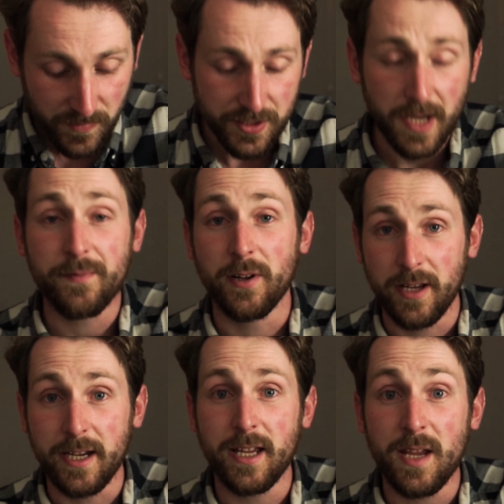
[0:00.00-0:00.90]

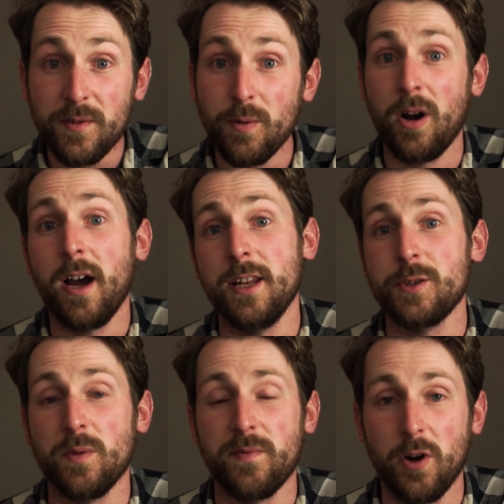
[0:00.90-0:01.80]
definitely, if you are
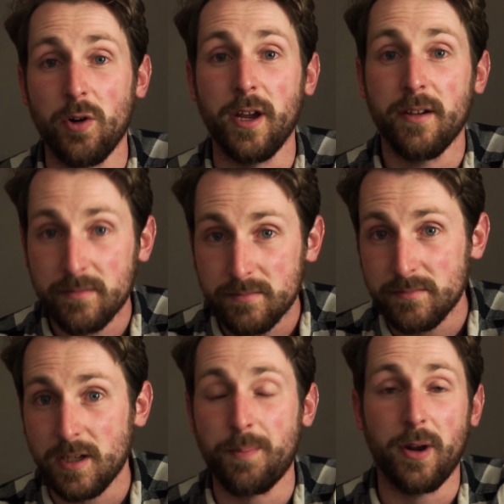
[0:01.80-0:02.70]
eligible for it,
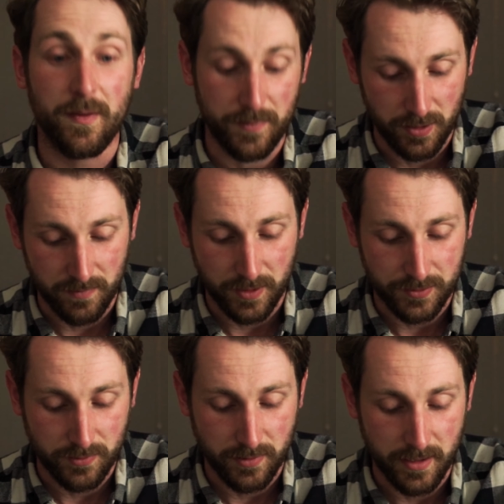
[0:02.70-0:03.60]
apply for
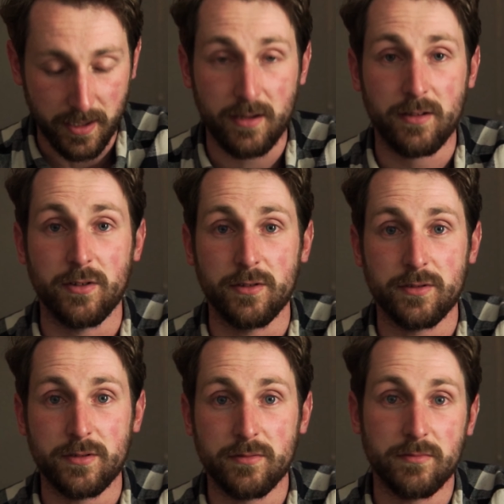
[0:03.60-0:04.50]
universal credit,
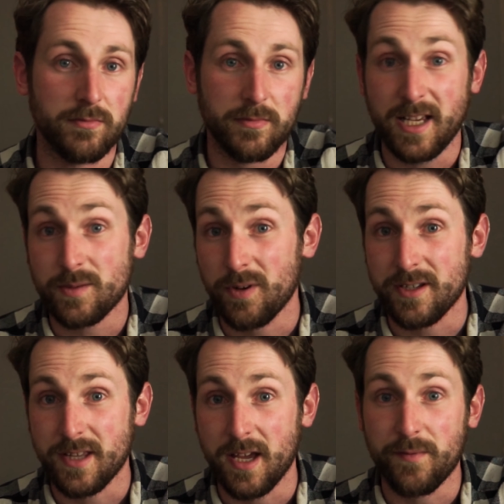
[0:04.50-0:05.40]
because that's what
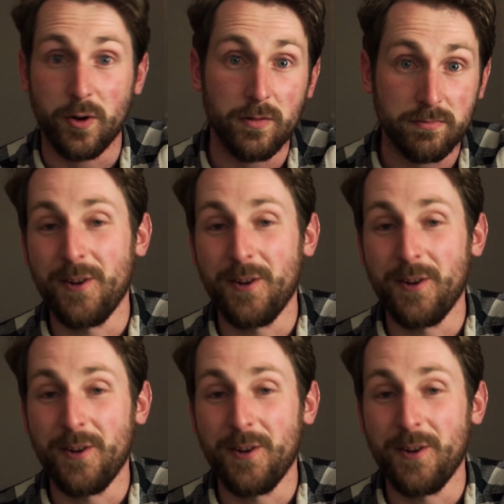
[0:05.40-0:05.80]
it's there for.